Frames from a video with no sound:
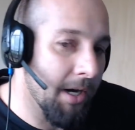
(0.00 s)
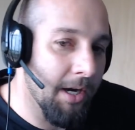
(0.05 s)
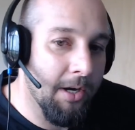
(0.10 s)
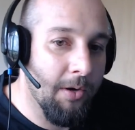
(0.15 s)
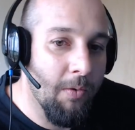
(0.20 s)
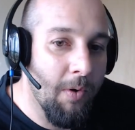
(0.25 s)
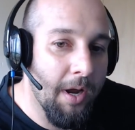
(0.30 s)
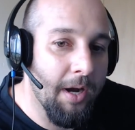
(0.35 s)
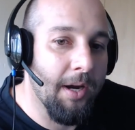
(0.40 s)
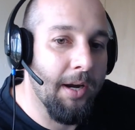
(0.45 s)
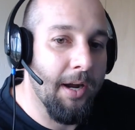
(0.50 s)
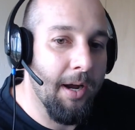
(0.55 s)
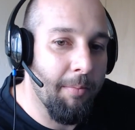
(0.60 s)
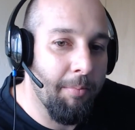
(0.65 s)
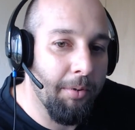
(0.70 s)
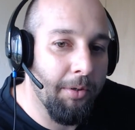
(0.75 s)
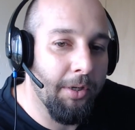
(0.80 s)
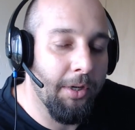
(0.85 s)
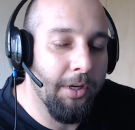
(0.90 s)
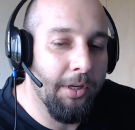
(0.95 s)
quite a
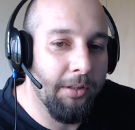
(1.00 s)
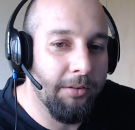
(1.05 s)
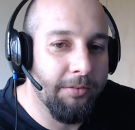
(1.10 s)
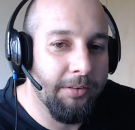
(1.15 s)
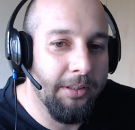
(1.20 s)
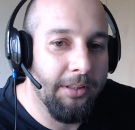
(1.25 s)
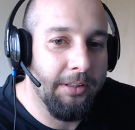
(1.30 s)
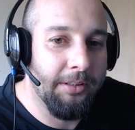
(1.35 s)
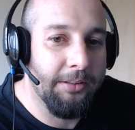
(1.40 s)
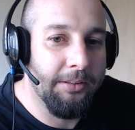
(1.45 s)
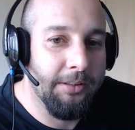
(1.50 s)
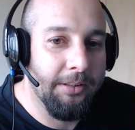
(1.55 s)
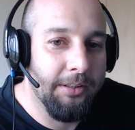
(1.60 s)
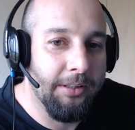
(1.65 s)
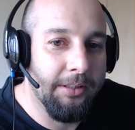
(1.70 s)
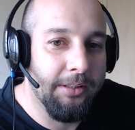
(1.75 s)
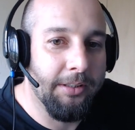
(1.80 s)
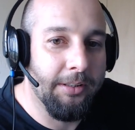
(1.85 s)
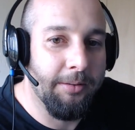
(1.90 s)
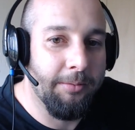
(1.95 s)
couple over.
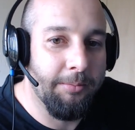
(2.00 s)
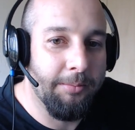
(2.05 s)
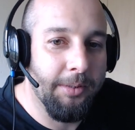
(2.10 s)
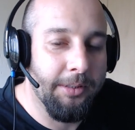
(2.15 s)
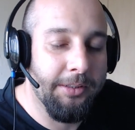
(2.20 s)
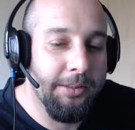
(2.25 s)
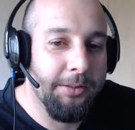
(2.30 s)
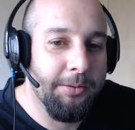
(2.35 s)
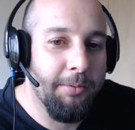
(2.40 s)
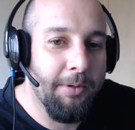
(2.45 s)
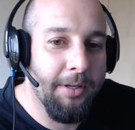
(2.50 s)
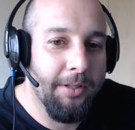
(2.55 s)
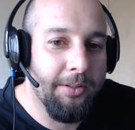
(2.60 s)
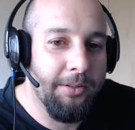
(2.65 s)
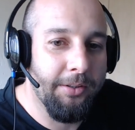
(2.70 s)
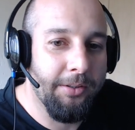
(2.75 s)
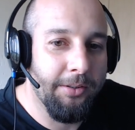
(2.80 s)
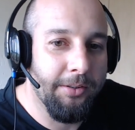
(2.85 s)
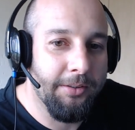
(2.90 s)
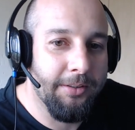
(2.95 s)
I just wanted to